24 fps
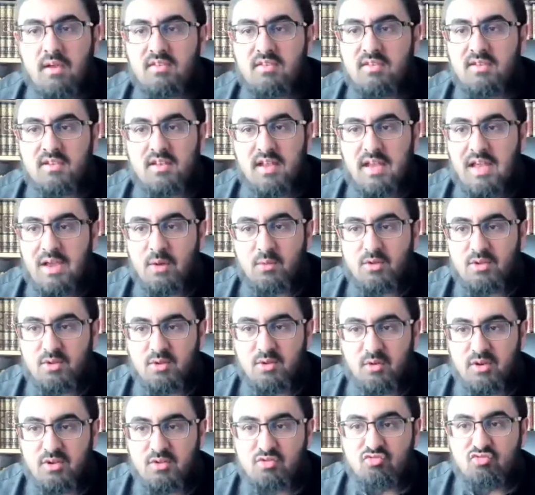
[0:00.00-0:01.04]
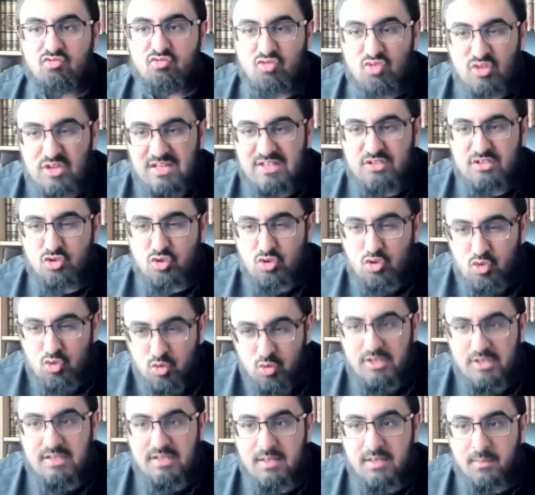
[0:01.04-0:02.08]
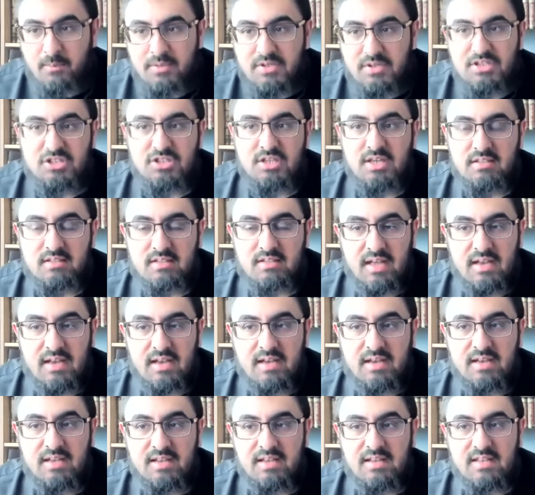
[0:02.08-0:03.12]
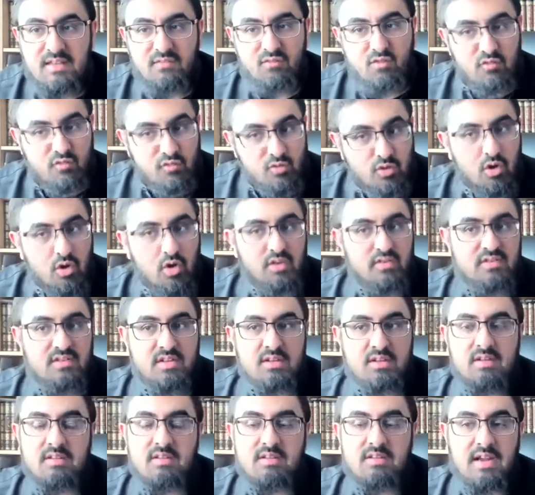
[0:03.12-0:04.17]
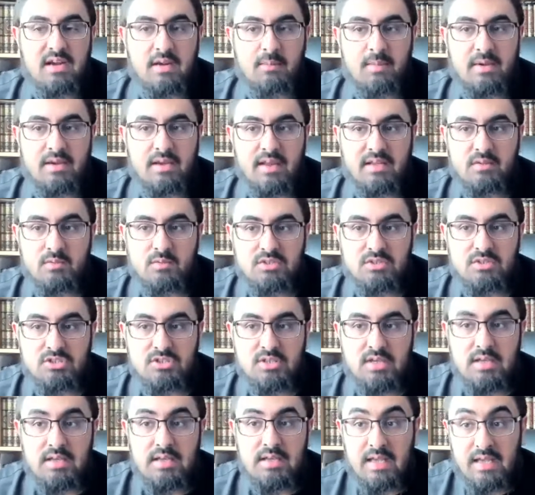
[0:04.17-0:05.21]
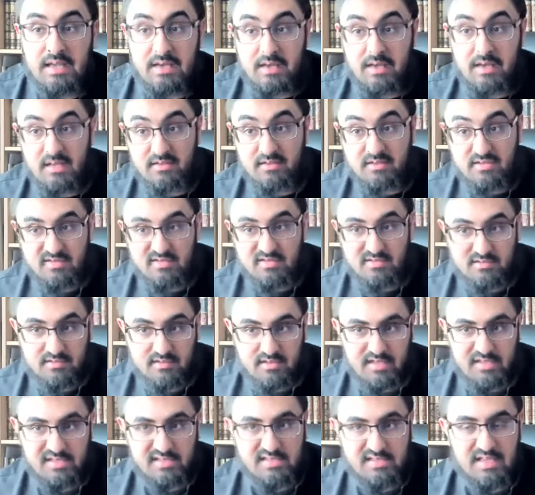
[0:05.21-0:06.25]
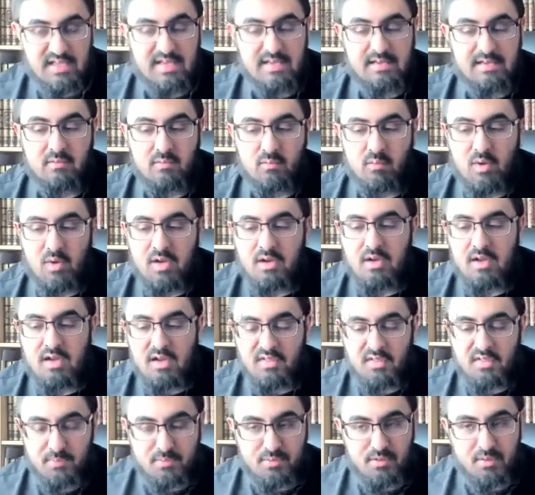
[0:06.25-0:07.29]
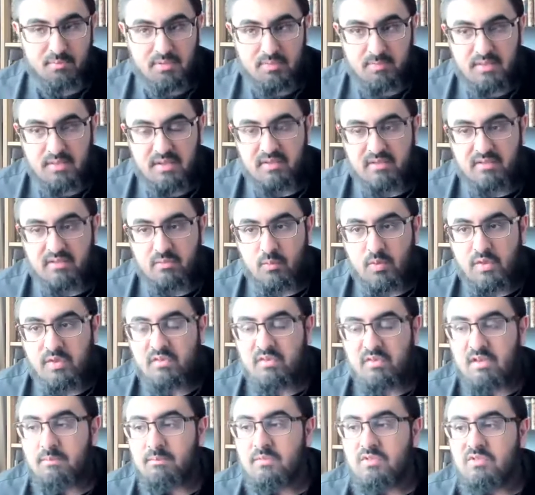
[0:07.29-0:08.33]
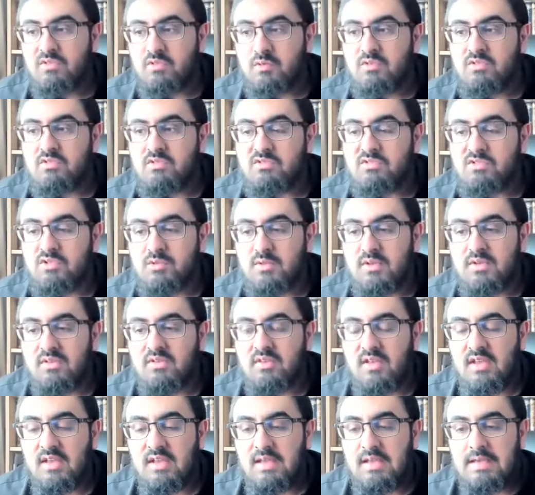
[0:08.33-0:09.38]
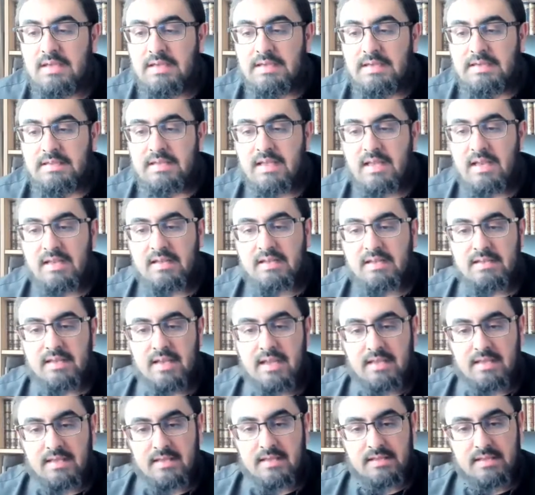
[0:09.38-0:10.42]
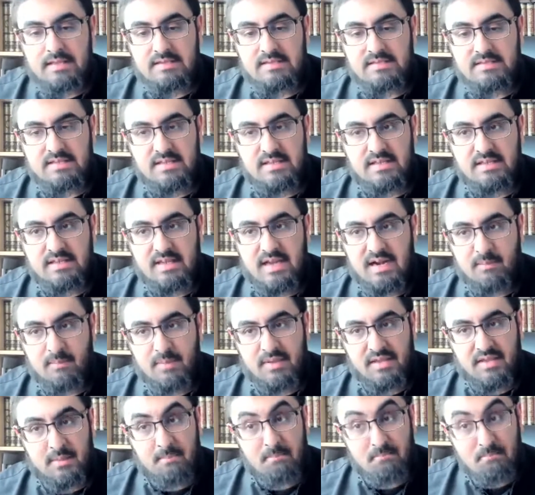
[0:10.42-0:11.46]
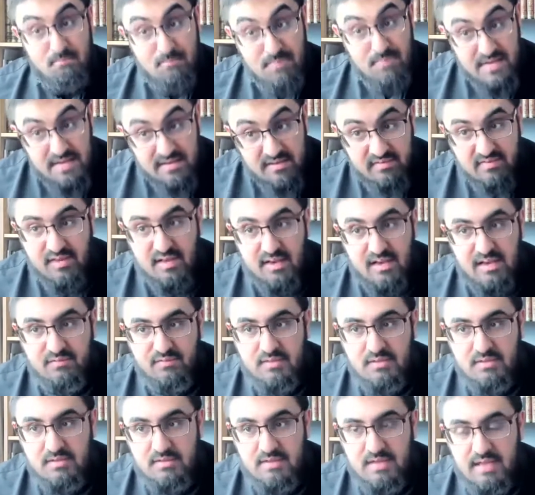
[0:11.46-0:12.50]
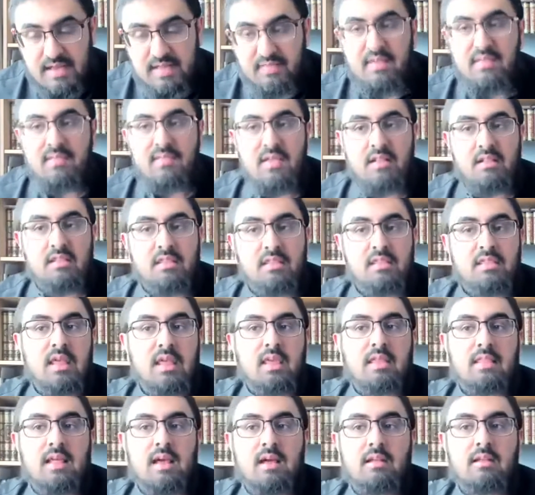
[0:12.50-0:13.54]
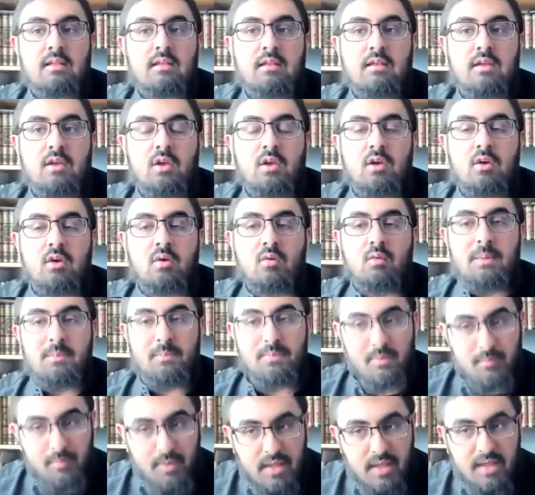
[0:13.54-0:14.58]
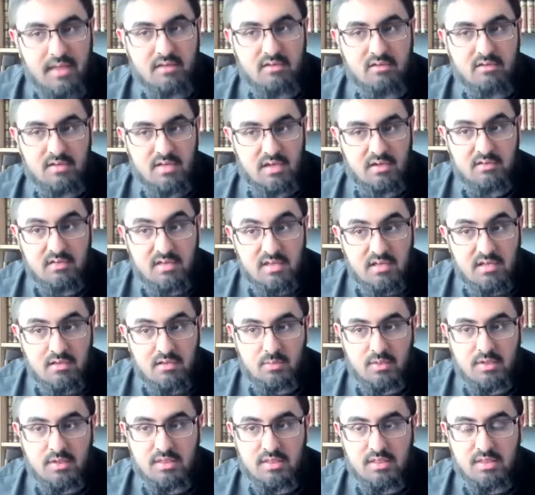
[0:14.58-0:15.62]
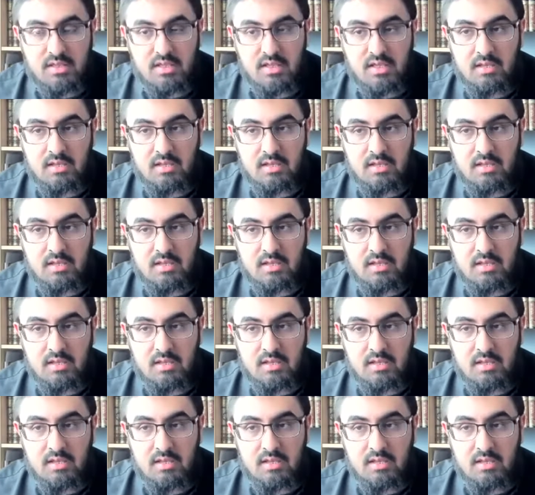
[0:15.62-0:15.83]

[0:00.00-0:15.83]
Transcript: as in, how are you going to really, truly appreciate that if you've not studied the Arabic language? And I'd just like to add, one other problem is, what some students do is, they'll study Arabic at a basic level, and then they'll think that we're prepared to now deal with